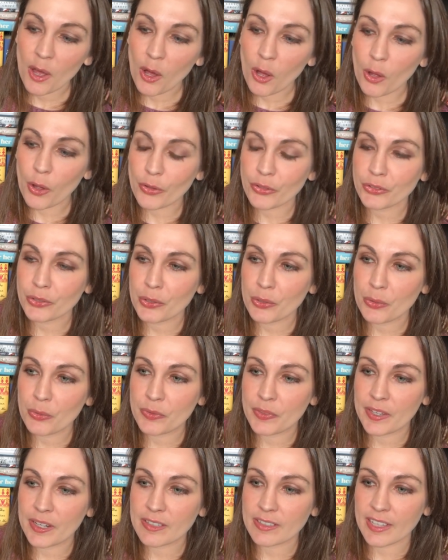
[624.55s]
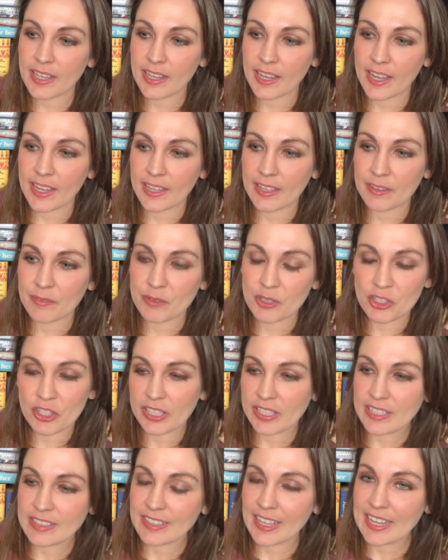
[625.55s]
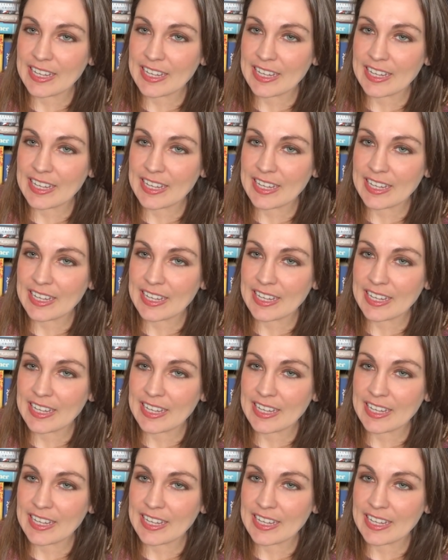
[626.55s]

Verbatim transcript: Also, there's like Virginia's